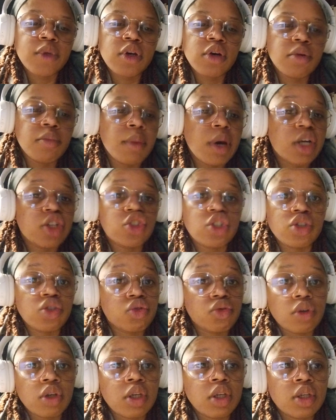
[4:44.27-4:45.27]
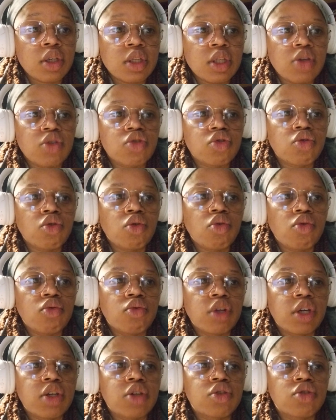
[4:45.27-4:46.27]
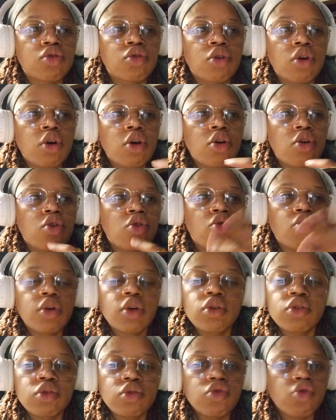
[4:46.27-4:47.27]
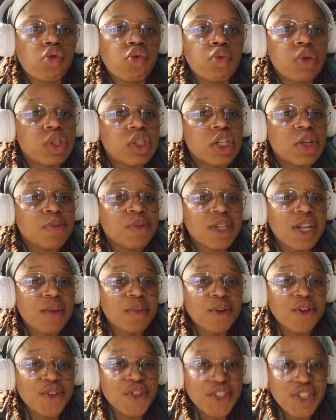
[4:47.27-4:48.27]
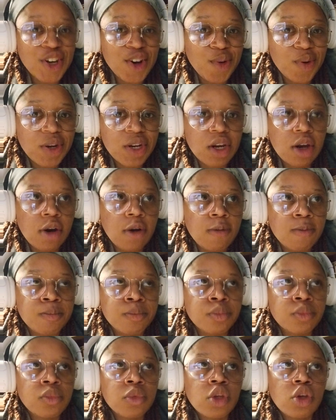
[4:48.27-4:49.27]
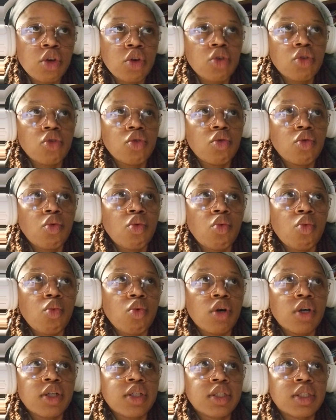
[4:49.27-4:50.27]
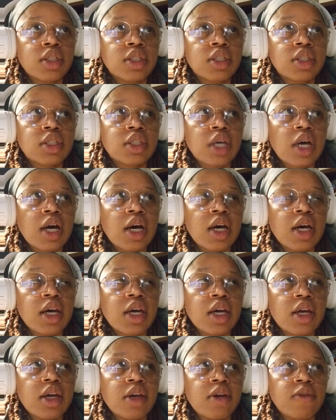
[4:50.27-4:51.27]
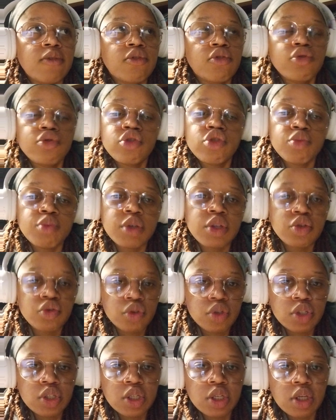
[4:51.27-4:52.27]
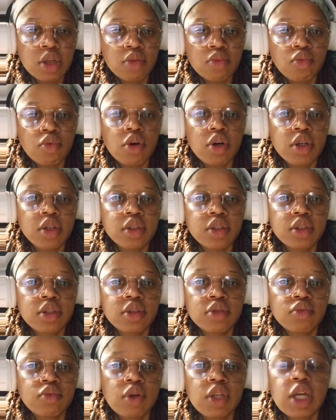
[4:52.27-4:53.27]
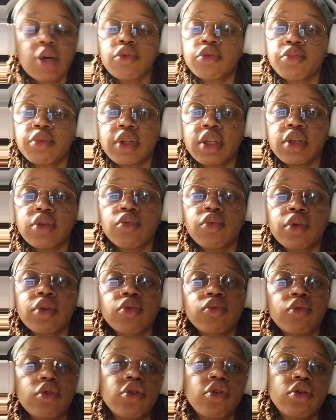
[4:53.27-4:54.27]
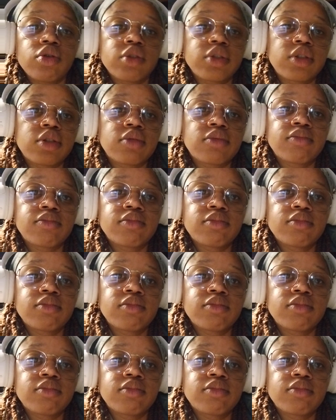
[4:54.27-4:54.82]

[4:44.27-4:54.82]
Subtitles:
a magic trick. There's no quick 3 tips that I'm going to share right now. What I used to be interested in was, I would be with adults,